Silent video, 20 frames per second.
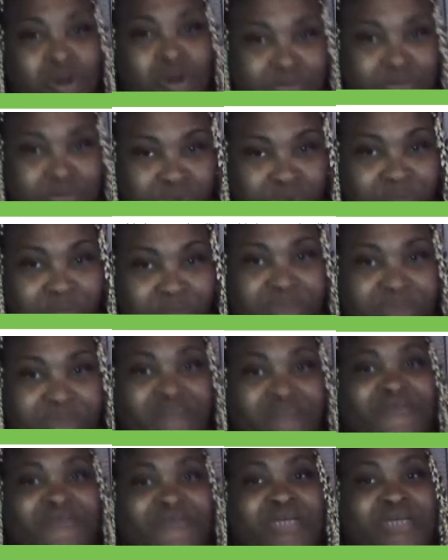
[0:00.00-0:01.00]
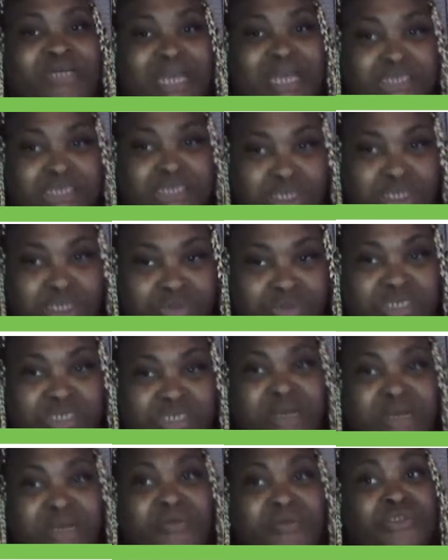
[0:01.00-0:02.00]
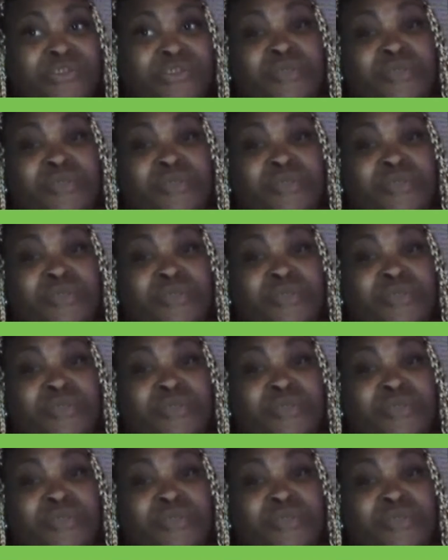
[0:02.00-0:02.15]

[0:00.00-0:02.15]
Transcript: so it made her feel like she losing her mojo.